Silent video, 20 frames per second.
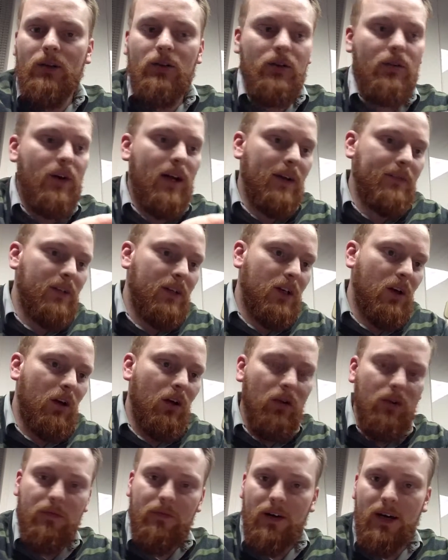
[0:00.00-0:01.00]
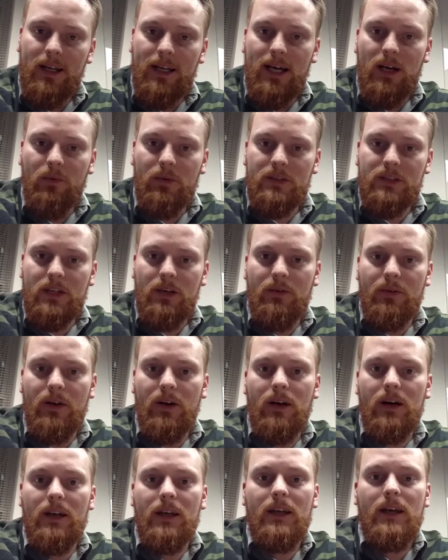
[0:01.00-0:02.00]
Who do I have to call to find out what's going
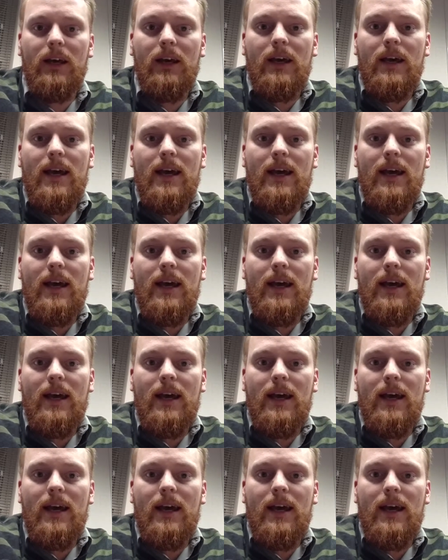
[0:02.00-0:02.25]
on?